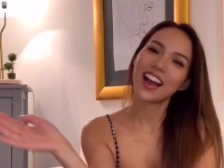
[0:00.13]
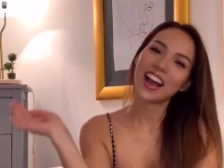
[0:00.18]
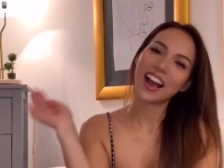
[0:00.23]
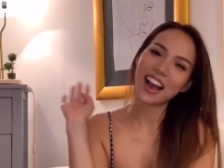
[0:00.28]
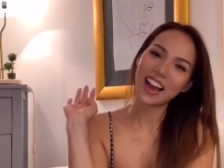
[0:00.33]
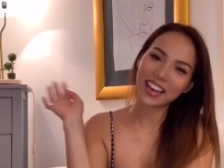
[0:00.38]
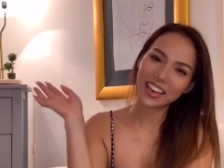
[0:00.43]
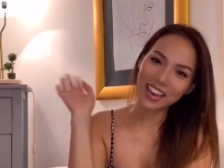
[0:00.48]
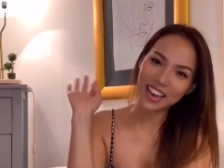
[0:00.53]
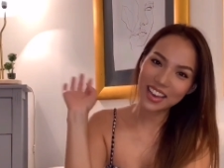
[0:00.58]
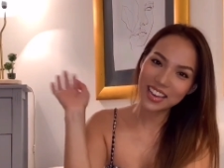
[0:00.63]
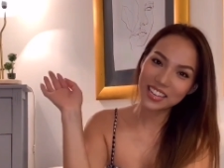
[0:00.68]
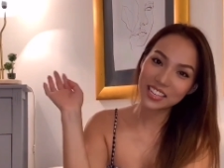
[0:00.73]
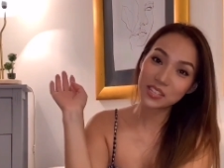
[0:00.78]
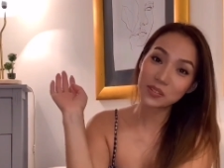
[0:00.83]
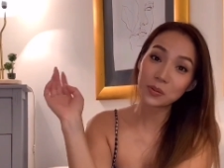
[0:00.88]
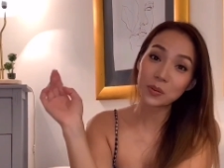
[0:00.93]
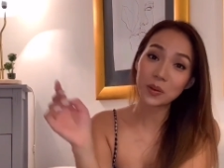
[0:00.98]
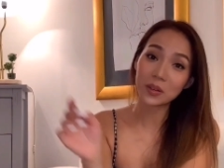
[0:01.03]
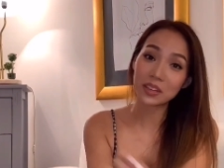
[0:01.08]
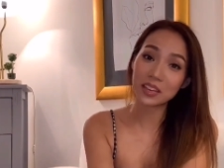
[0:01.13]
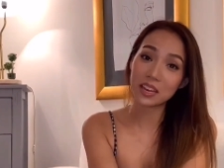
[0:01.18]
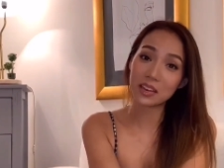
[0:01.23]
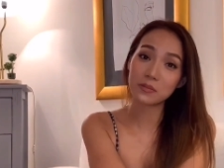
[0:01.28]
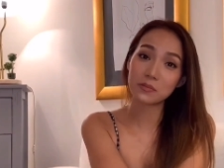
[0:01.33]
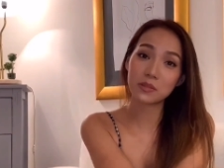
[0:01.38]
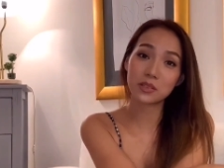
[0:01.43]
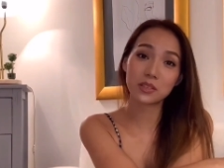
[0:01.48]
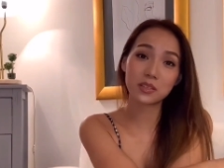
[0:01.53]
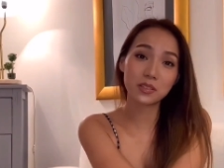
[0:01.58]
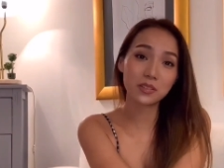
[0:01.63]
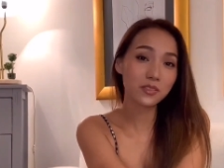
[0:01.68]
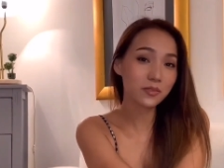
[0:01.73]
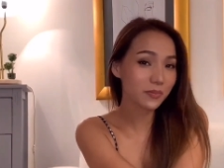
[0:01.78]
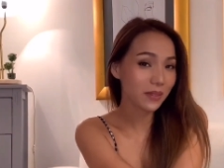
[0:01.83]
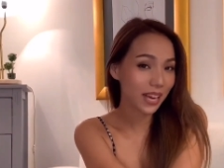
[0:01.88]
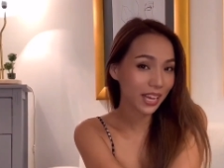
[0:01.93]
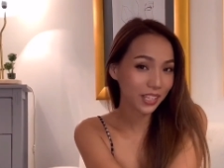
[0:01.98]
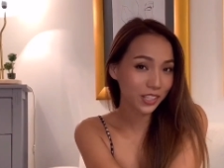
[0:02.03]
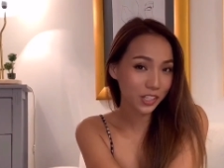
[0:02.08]
Hi guys, welcome to
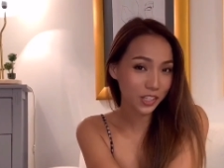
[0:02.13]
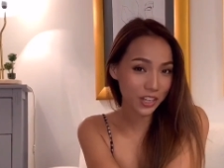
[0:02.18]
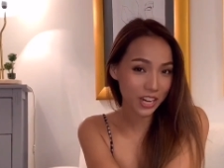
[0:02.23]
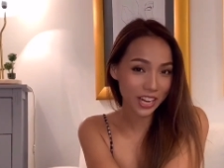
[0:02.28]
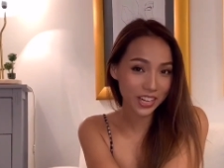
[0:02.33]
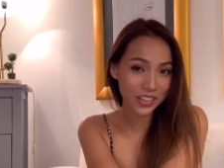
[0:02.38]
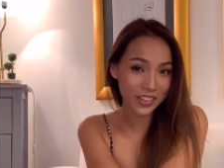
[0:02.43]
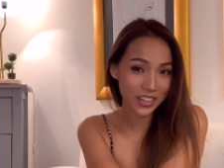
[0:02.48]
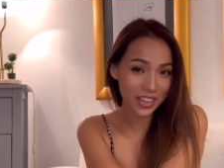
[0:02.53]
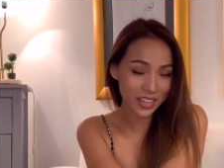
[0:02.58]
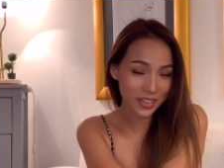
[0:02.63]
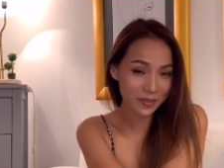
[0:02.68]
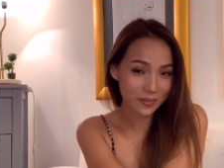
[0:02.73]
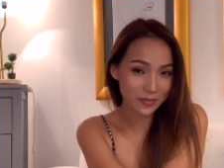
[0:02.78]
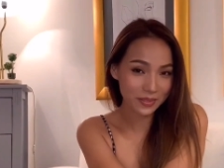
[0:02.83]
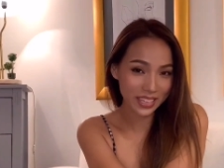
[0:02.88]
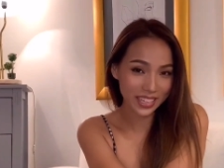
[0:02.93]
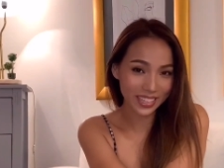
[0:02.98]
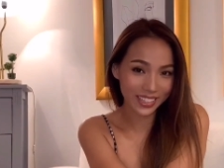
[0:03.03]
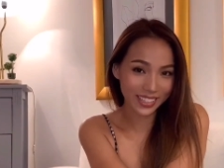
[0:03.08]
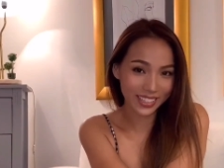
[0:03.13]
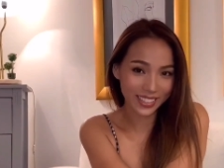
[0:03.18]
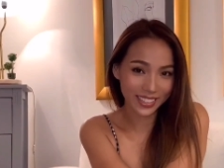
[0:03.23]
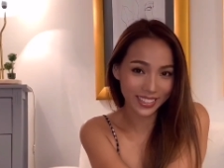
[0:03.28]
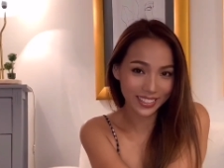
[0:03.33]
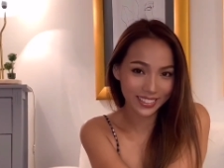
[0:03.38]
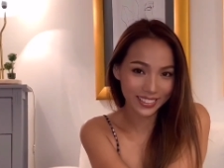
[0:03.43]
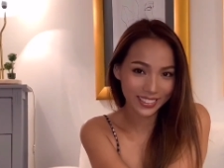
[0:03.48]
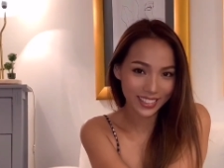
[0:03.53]
my channel. I am Byanca.